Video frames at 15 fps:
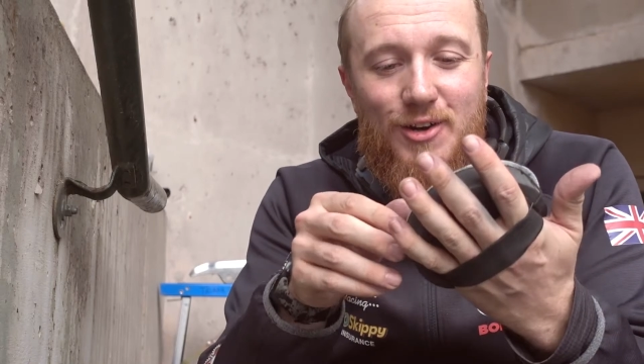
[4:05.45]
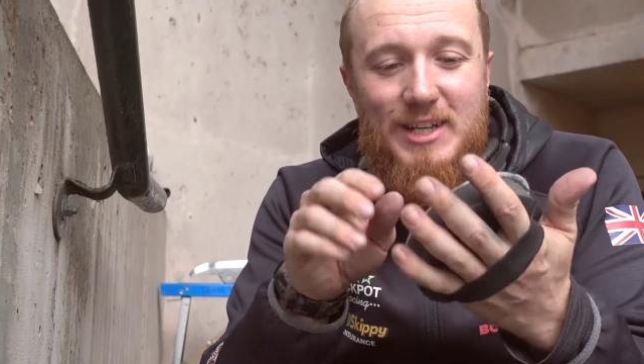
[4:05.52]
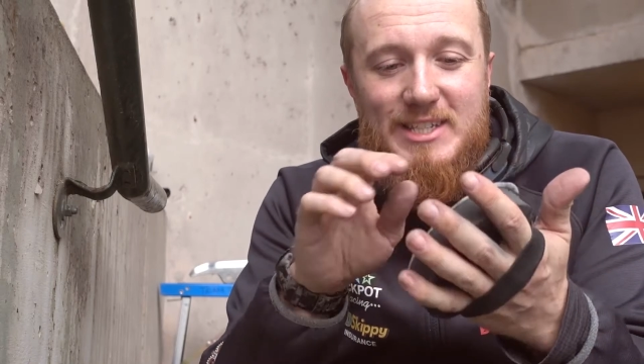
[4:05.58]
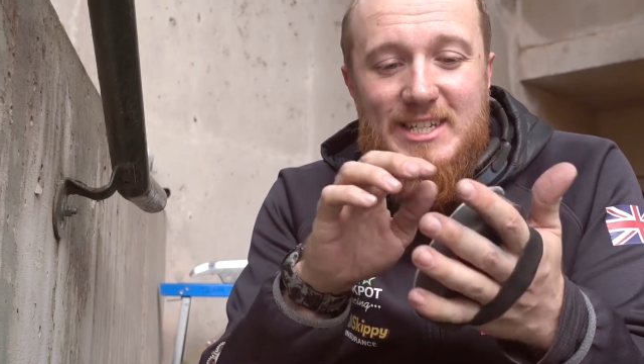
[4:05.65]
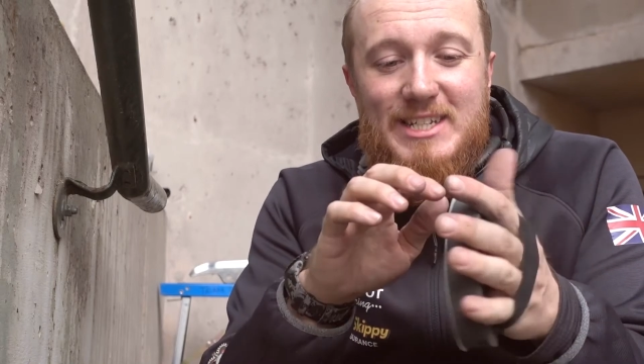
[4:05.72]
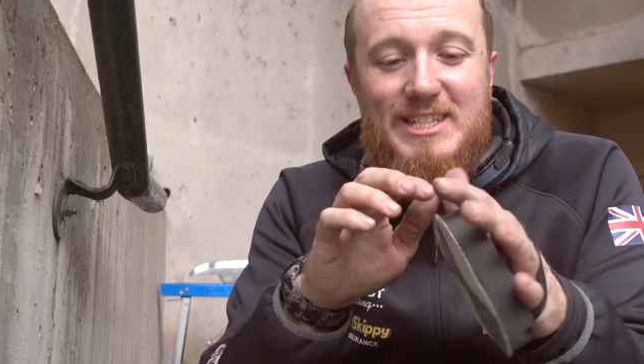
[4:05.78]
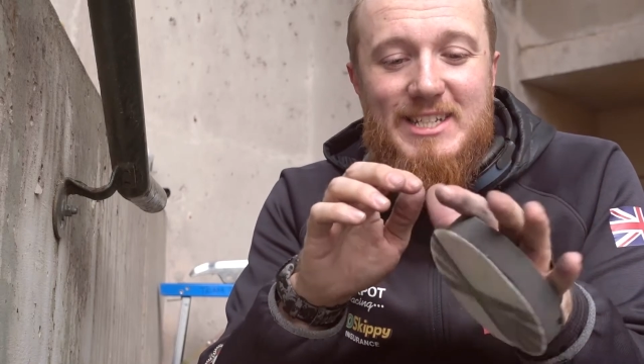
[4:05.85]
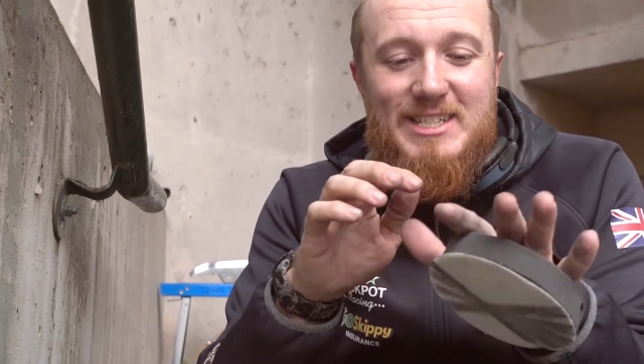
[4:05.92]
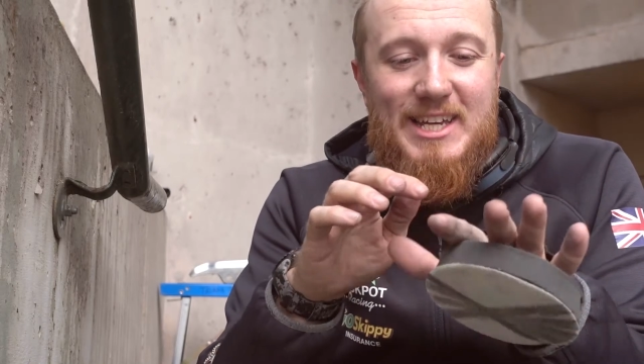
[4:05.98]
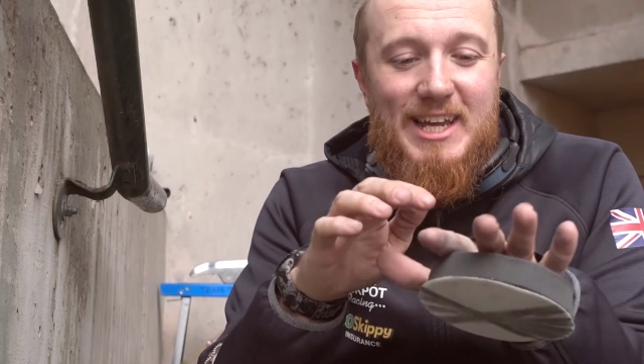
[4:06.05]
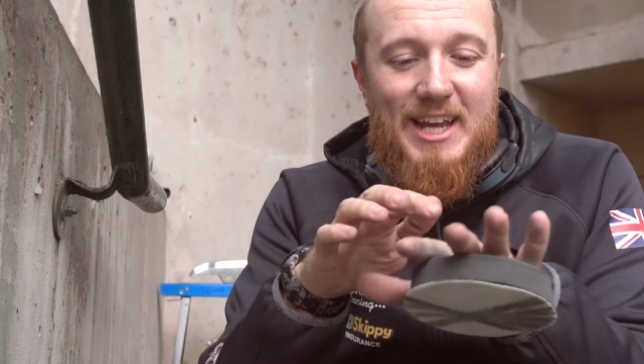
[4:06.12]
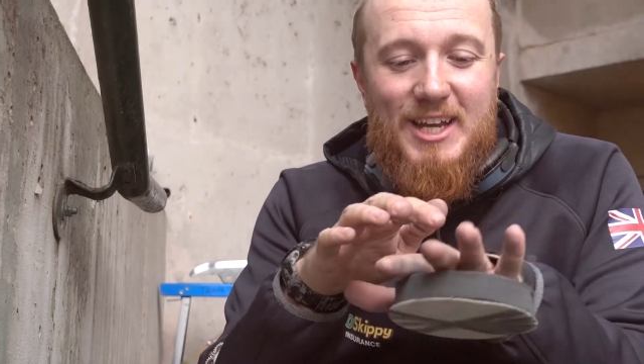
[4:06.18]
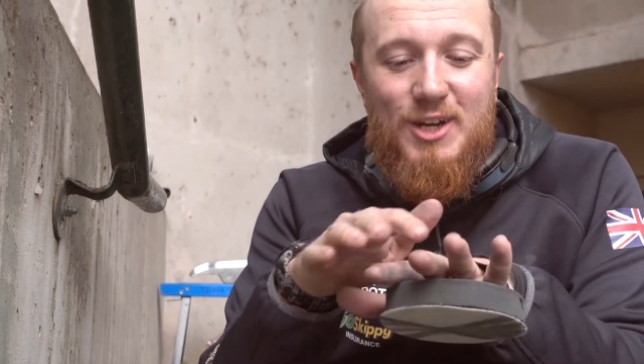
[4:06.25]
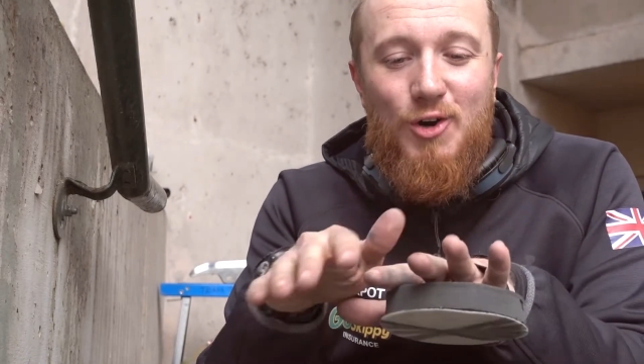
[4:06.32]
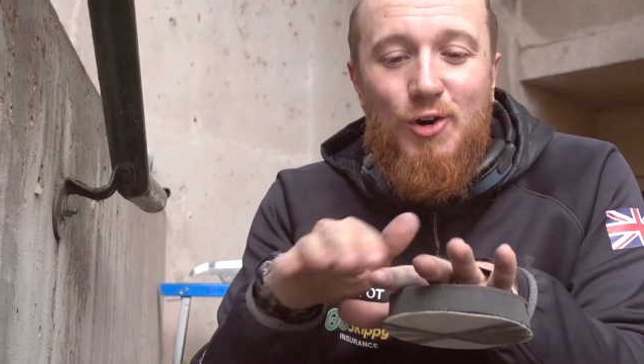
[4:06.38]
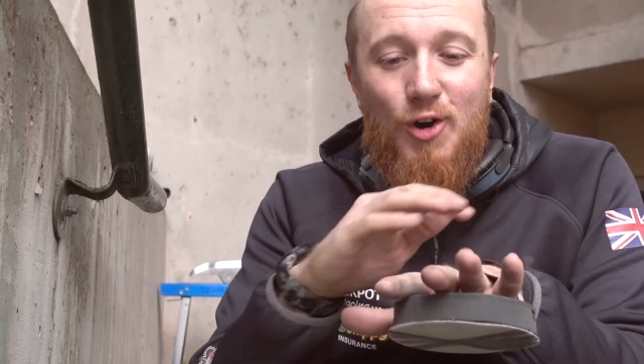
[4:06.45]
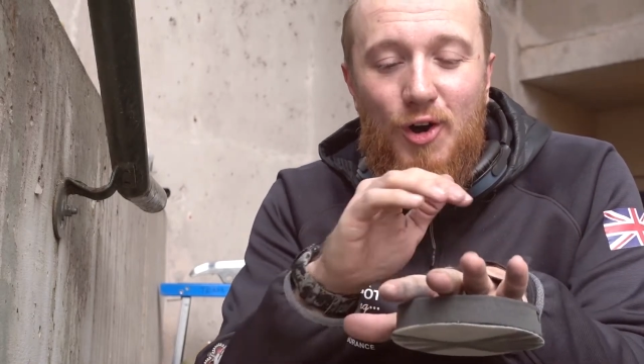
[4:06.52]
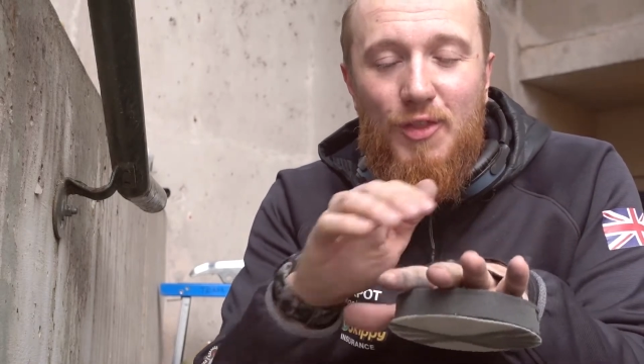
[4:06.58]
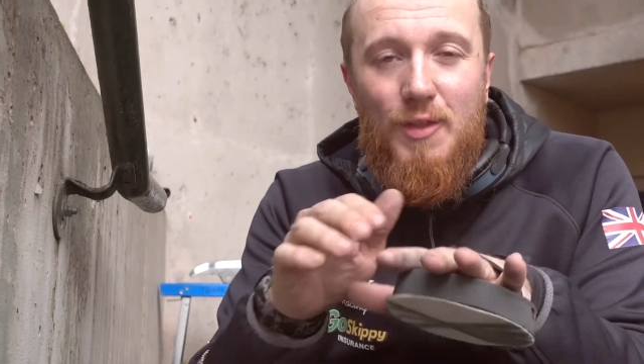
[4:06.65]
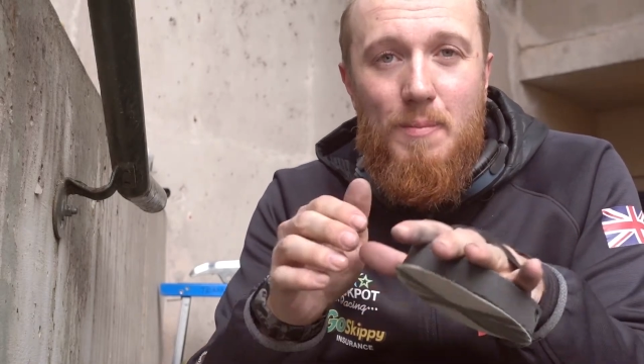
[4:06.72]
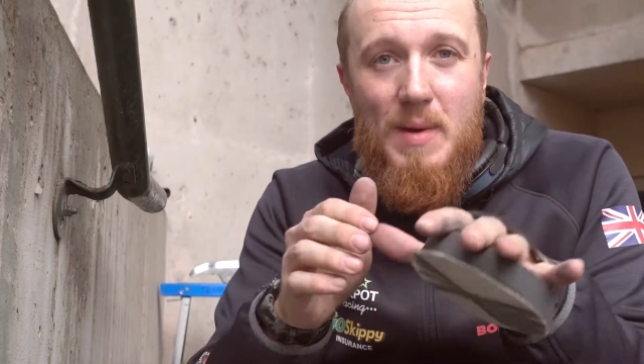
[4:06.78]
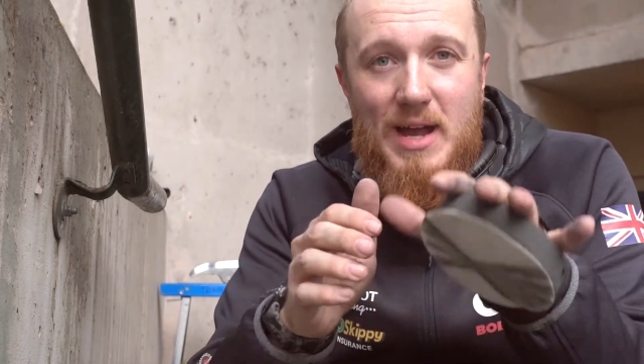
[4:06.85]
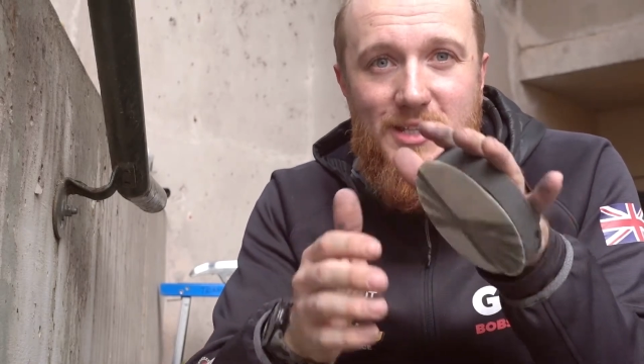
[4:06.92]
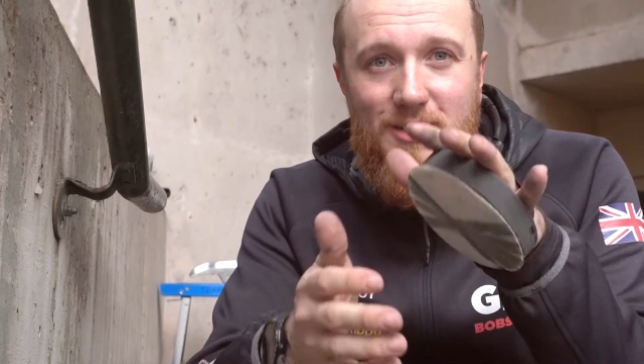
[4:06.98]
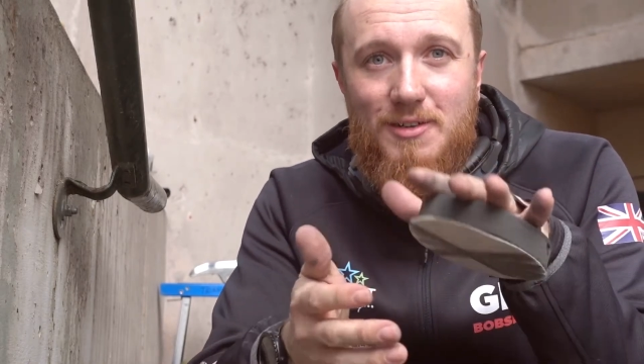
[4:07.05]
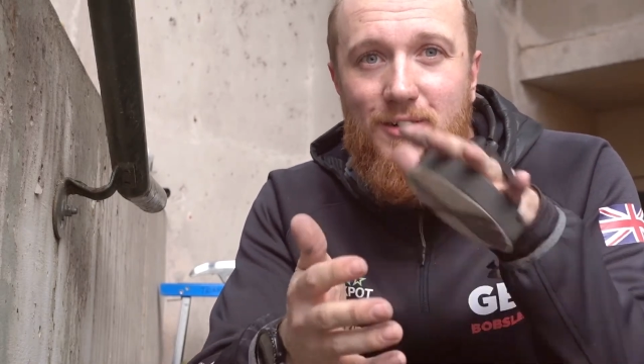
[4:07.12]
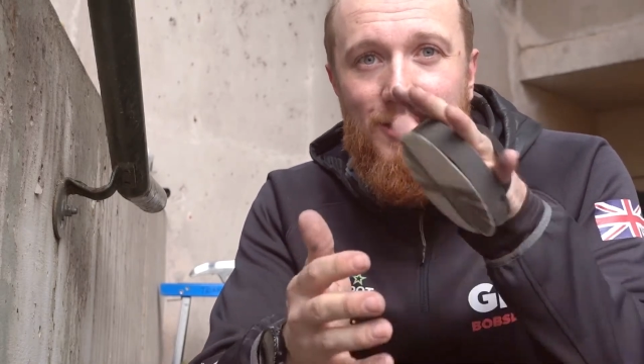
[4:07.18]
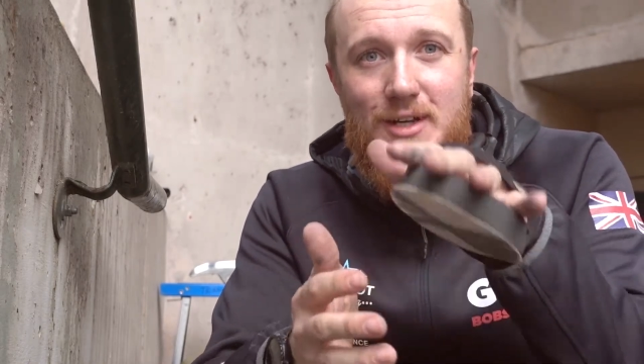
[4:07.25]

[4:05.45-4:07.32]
It's easy to get caught on the metal